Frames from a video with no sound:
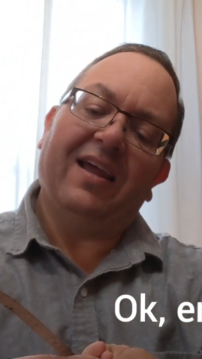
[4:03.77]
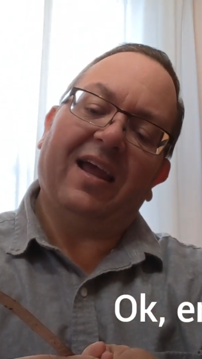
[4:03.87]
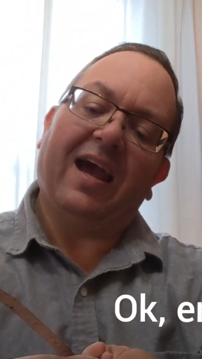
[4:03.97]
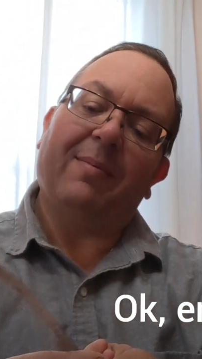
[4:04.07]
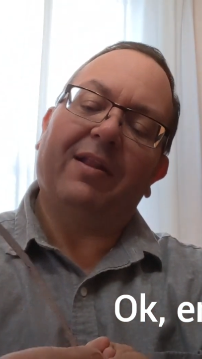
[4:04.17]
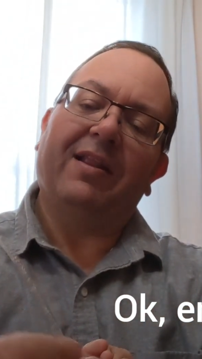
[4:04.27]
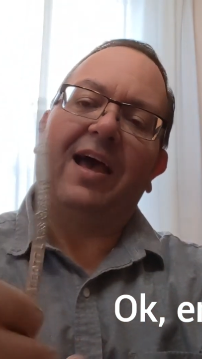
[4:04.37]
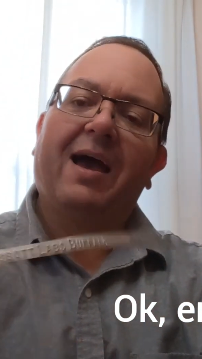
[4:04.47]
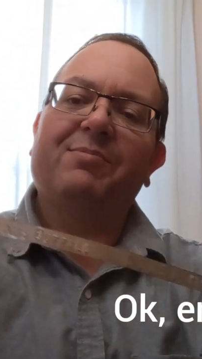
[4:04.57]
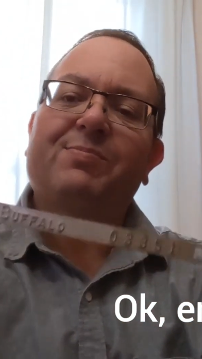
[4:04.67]
Abbott
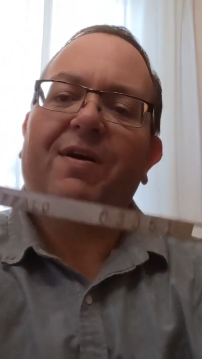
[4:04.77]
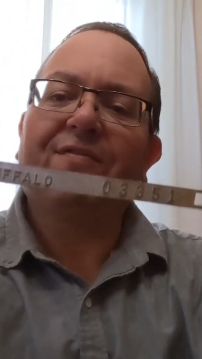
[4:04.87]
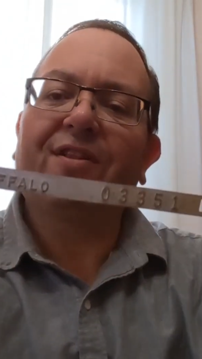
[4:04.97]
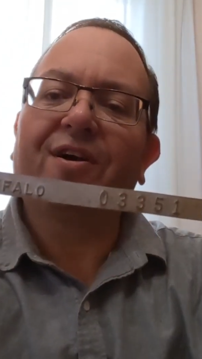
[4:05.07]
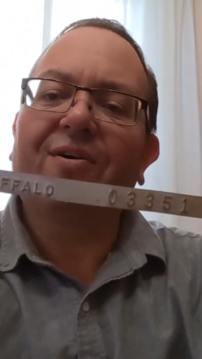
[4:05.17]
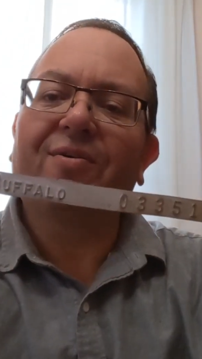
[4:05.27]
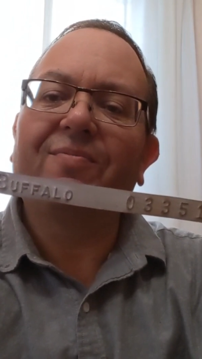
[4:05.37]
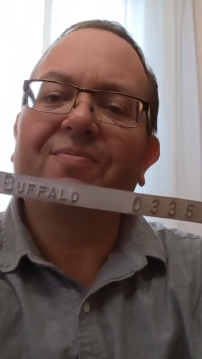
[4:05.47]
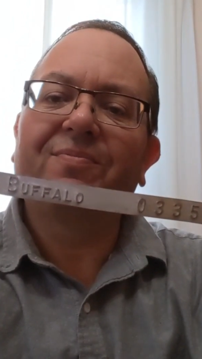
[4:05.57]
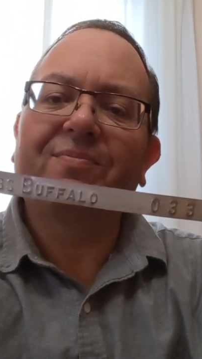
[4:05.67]
Labs, Buffalo.
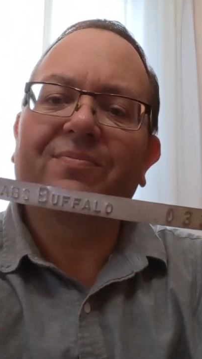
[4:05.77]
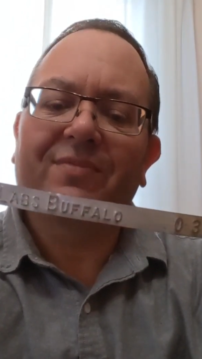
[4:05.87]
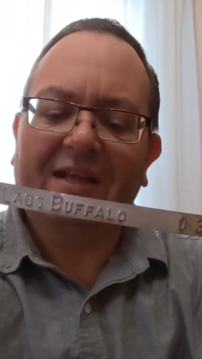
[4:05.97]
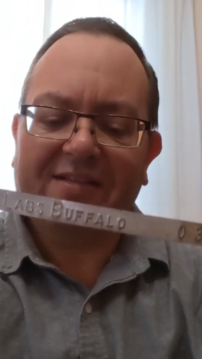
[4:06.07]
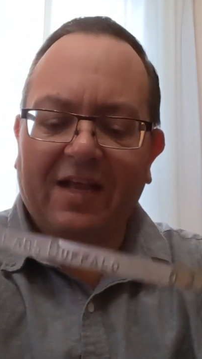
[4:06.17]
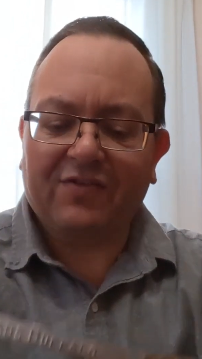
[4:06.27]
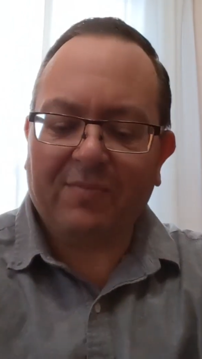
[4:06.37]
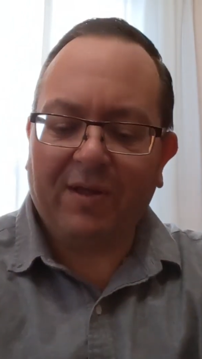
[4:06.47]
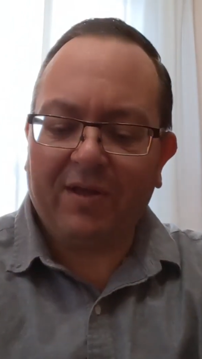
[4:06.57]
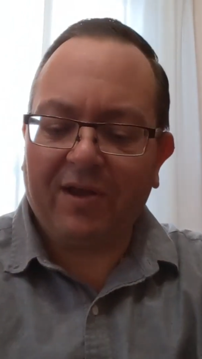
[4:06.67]
That sounds
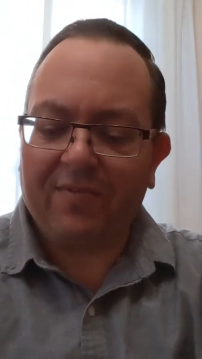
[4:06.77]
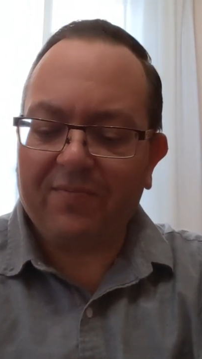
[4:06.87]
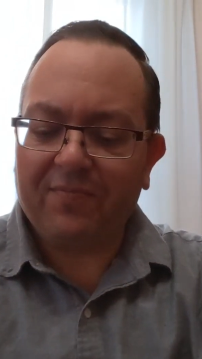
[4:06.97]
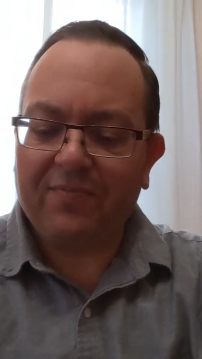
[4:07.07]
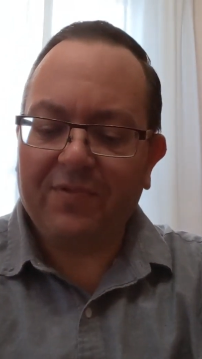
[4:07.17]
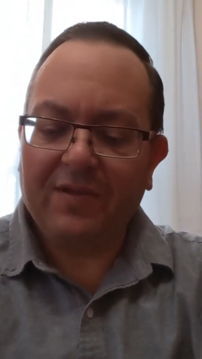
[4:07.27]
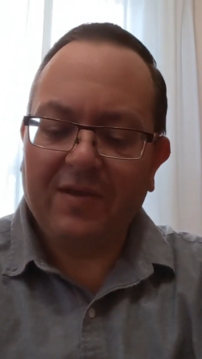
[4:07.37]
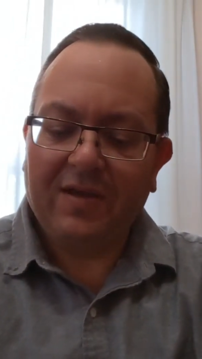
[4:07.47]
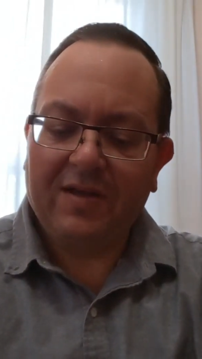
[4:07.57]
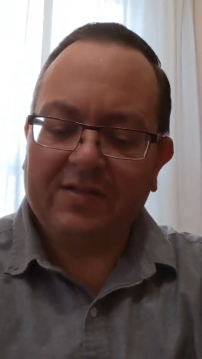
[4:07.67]
familiar.
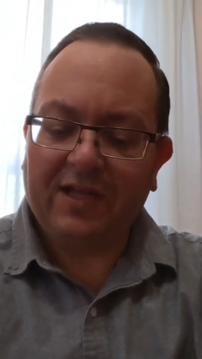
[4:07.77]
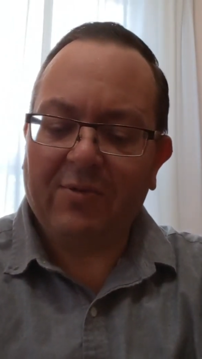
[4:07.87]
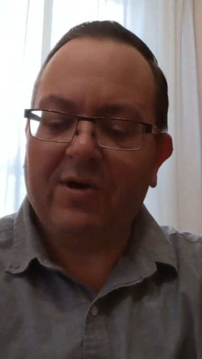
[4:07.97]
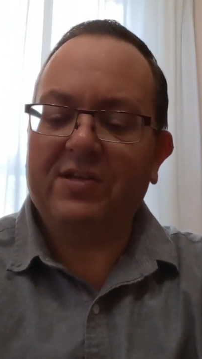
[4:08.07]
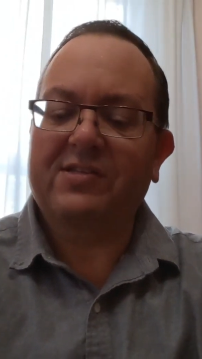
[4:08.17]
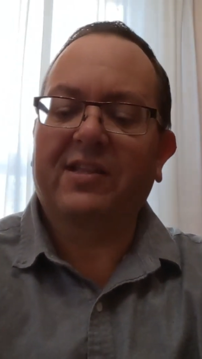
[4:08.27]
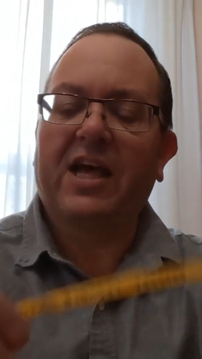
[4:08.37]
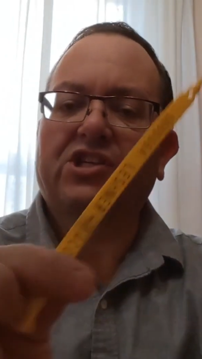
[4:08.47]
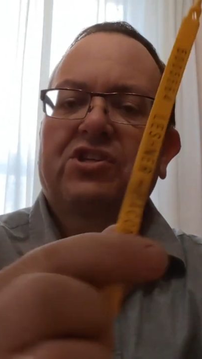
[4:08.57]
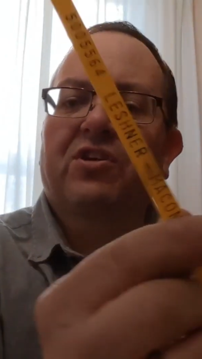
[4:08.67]
This other one is
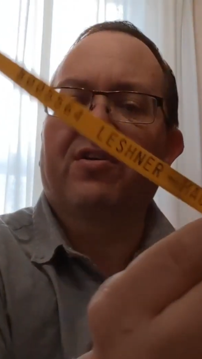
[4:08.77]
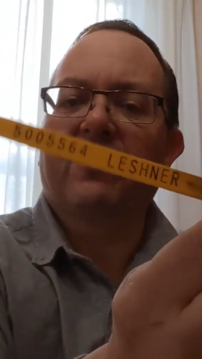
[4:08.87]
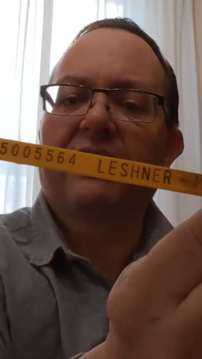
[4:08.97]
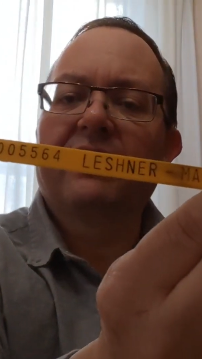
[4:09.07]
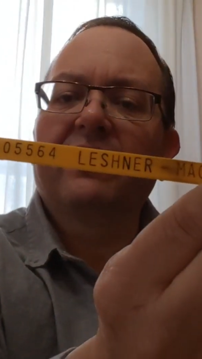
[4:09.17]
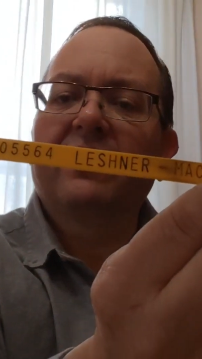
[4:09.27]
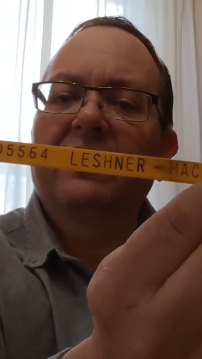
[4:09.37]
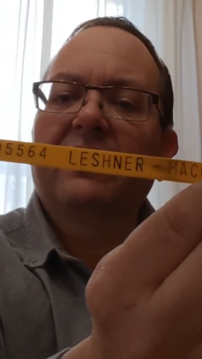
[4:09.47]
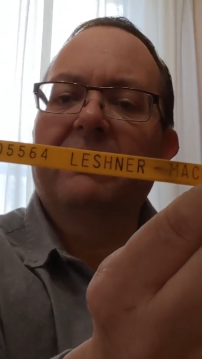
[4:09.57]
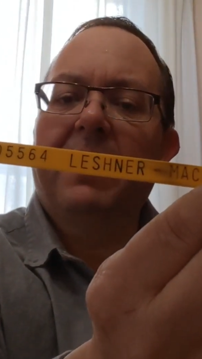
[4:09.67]
Leshner,
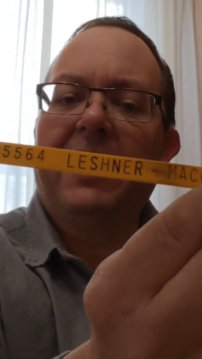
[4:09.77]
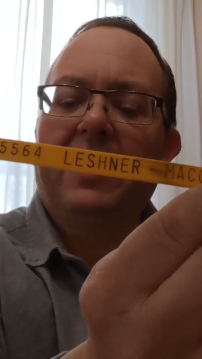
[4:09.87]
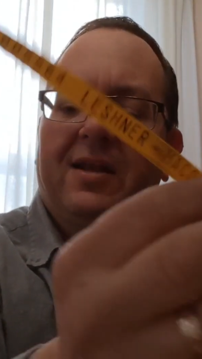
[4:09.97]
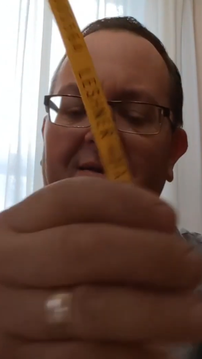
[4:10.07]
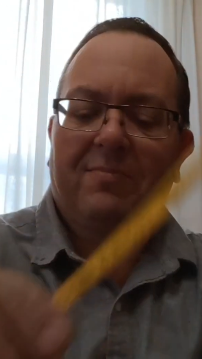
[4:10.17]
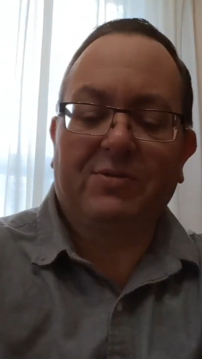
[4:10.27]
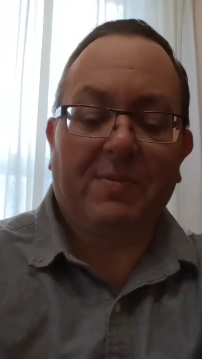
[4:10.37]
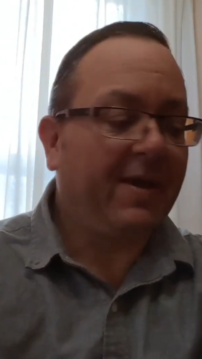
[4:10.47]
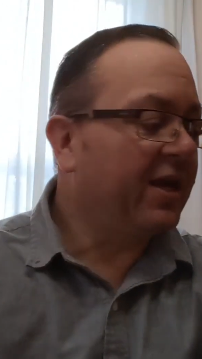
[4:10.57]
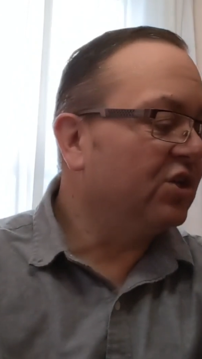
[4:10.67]
Macon. Must
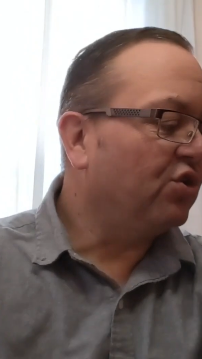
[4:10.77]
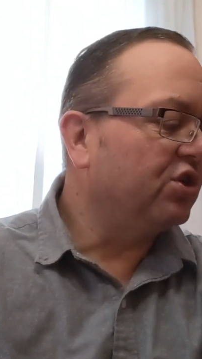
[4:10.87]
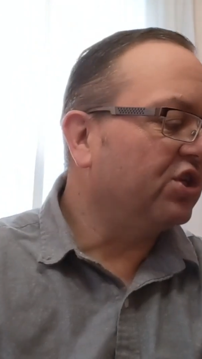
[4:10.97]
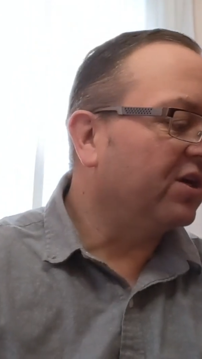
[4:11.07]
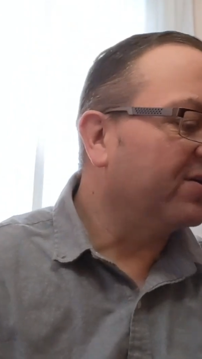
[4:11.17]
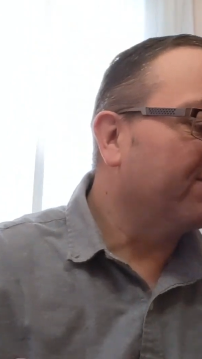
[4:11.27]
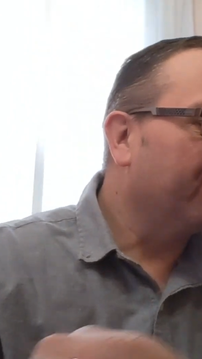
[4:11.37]
be Macon, Georgia.